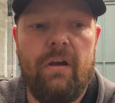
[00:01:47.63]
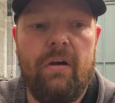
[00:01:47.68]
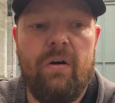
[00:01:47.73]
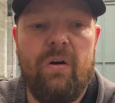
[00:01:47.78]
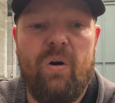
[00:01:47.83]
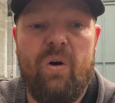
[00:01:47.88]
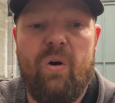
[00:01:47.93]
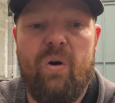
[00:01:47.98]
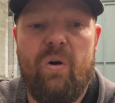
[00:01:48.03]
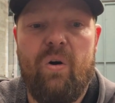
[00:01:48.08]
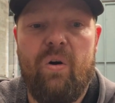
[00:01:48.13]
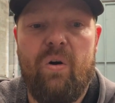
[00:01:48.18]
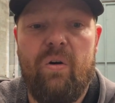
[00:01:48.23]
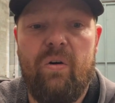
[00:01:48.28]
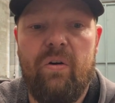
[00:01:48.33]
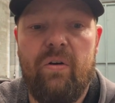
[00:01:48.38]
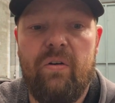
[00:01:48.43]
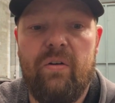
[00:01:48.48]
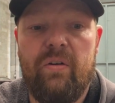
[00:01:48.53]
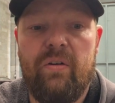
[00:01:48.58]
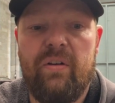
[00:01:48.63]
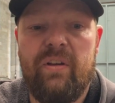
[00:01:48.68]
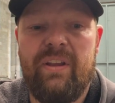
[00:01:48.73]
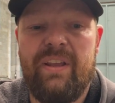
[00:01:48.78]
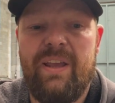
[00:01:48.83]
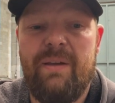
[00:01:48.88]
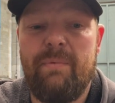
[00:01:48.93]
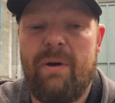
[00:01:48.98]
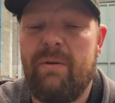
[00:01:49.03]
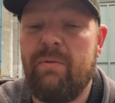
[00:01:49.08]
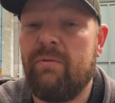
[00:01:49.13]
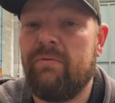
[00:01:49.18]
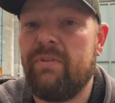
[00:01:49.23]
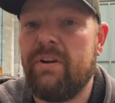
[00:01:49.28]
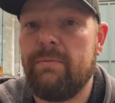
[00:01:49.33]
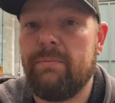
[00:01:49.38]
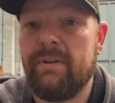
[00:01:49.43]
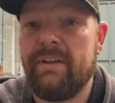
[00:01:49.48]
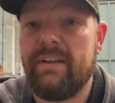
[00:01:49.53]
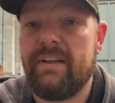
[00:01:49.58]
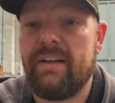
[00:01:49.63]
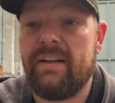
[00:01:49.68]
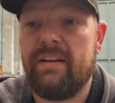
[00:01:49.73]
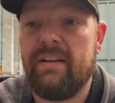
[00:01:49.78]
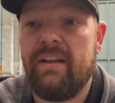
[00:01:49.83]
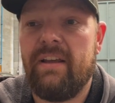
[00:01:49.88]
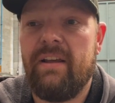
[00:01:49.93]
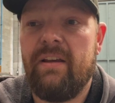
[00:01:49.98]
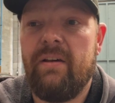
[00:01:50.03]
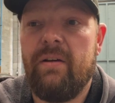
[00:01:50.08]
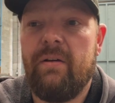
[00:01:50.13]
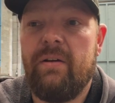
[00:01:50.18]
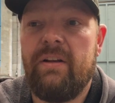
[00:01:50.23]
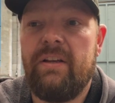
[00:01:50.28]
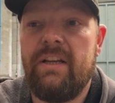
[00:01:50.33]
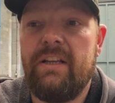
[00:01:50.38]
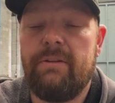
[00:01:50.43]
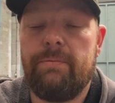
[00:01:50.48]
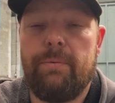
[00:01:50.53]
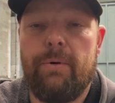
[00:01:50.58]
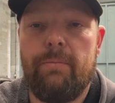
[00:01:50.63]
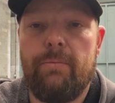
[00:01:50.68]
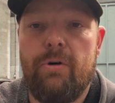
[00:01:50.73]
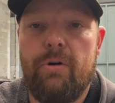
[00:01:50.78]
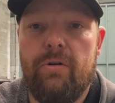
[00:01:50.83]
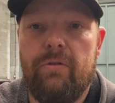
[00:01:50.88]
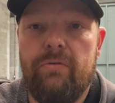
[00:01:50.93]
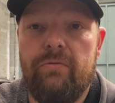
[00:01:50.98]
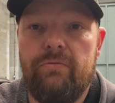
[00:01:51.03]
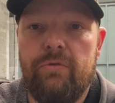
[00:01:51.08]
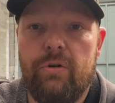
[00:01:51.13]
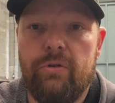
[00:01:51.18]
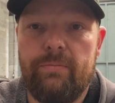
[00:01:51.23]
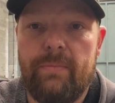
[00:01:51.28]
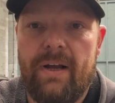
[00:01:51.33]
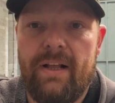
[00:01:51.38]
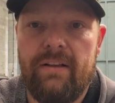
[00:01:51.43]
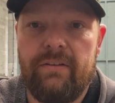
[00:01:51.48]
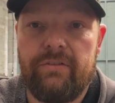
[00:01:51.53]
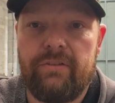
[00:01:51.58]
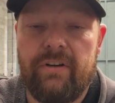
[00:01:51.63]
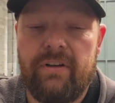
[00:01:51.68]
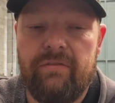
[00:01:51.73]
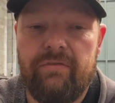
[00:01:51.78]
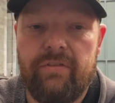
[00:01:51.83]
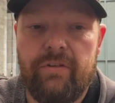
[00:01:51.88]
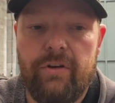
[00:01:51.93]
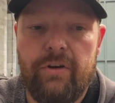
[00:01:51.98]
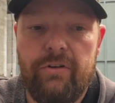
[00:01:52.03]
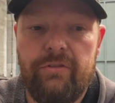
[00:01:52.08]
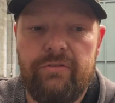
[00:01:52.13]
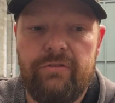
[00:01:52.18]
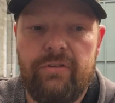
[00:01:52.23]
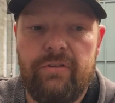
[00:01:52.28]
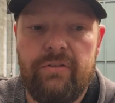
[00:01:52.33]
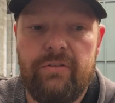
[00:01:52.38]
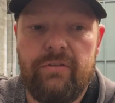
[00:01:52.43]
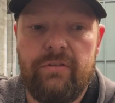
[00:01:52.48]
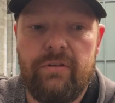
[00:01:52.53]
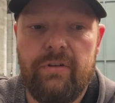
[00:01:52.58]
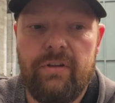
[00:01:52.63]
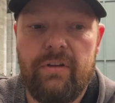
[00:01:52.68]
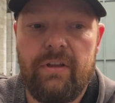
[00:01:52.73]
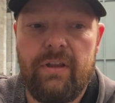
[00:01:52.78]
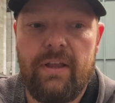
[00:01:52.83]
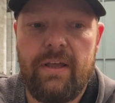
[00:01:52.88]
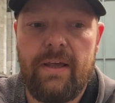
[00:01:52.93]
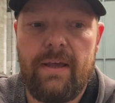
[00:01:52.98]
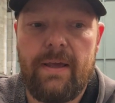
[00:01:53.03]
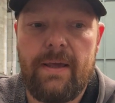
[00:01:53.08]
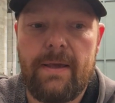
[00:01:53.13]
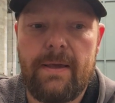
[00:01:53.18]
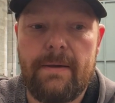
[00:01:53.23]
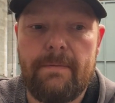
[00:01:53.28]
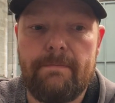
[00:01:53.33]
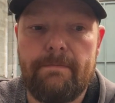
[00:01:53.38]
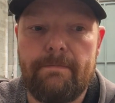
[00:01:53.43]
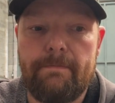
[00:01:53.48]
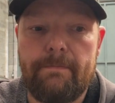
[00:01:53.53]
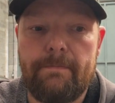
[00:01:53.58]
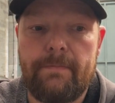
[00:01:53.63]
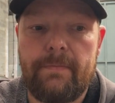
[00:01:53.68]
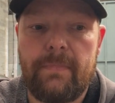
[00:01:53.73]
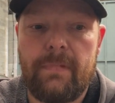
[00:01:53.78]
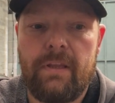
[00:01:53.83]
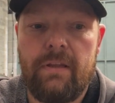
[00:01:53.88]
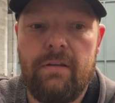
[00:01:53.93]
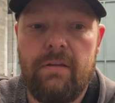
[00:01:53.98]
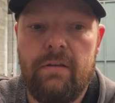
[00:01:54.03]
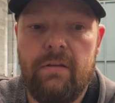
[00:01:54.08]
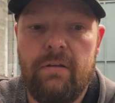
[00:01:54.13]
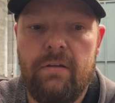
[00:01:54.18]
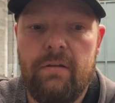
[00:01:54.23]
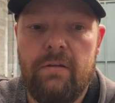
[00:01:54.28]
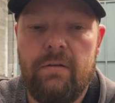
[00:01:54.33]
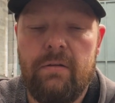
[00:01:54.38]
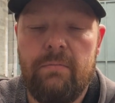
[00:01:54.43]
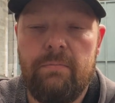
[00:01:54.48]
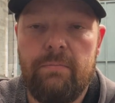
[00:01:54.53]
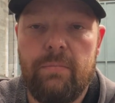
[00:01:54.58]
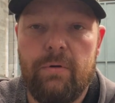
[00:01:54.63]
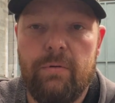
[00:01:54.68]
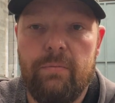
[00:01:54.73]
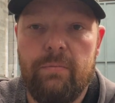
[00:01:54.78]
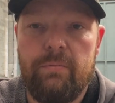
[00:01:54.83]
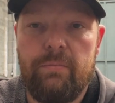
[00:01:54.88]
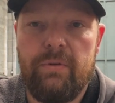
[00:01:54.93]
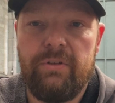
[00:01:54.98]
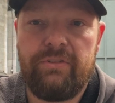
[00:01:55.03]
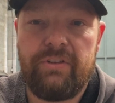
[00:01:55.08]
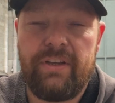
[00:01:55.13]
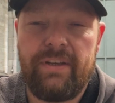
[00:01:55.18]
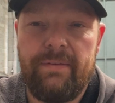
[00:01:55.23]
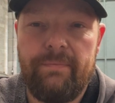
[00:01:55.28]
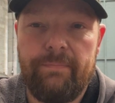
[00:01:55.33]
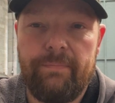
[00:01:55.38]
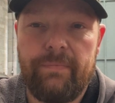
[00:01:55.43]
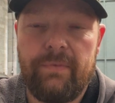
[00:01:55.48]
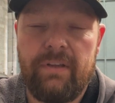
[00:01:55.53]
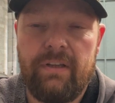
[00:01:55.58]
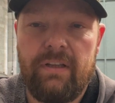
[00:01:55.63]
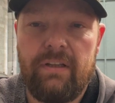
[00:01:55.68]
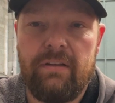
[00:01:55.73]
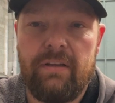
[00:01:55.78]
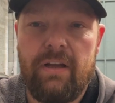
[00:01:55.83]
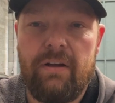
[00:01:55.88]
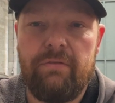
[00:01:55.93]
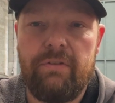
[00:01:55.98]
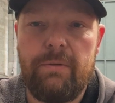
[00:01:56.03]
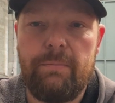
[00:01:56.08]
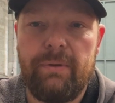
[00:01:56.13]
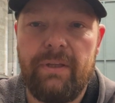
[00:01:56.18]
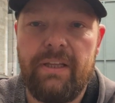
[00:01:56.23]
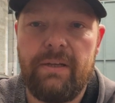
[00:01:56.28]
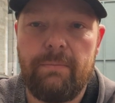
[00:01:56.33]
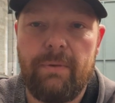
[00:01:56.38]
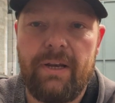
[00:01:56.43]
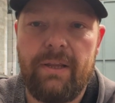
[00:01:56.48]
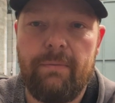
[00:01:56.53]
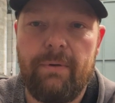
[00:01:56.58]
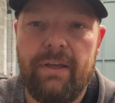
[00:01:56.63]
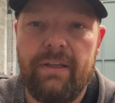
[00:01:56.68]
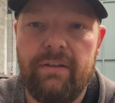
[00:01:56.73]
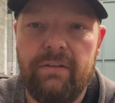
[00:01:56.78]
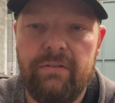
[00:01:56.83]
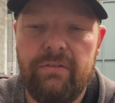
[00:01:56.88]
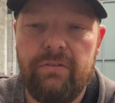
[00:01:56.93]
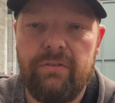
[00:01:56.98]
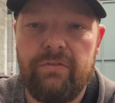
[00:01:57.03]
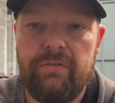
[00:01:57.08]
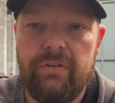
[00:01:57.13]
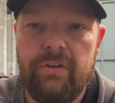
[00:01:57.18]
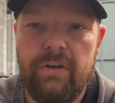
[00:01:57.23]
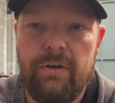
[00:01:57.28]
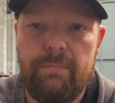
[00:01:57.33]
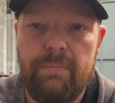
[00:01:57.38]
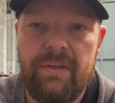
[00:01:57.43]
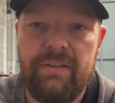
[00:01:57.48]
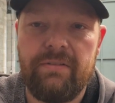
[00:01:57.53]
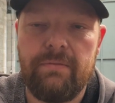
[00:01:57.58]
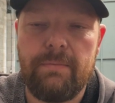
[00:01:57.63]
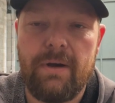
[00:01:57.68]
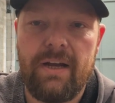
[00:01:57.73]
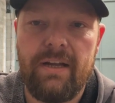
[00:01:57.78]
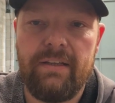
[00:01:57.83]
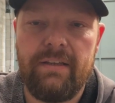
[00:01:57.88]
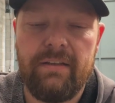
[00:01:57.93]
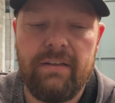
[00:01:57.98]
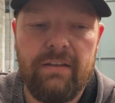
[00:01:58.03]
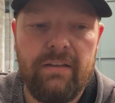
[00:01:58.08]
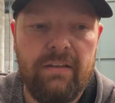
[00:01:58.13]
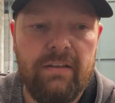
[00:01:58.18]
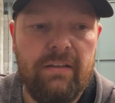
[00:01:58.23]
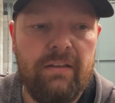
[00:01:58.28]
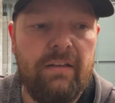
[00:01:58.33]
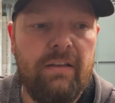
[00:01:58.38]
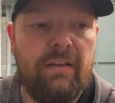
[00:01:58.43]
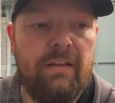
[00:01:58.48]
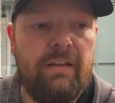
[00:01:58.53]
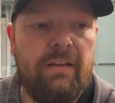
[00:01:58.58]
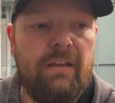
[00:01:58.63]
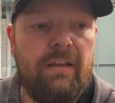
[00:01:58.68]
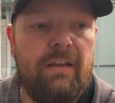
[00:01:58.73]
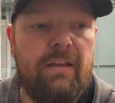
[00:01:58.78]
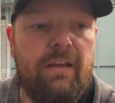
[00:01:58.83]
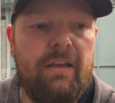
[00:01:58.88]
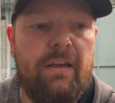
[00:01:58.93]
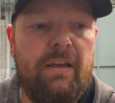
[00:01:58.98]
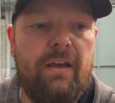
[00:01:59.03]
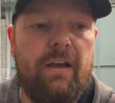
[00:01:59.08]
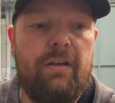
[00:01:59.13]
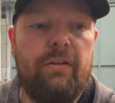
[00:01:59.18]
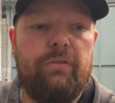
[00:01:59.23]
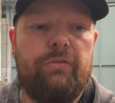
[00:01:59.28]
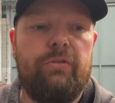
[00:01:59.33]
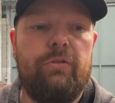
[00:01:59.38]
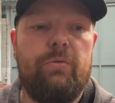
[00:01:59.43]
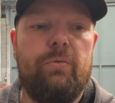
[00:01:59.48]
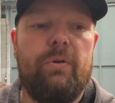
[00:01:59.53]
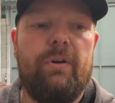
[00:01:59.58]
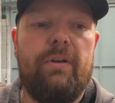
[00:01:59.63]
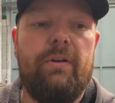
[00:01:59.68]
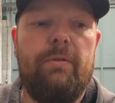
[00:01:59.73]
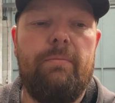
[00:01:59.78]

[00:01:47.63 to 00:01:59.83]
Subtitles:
Or it might want re-bleeding. Need to put more road miles on it first, but we'll see. I'll re-bleed them anyway, just for peace of mind. I also want to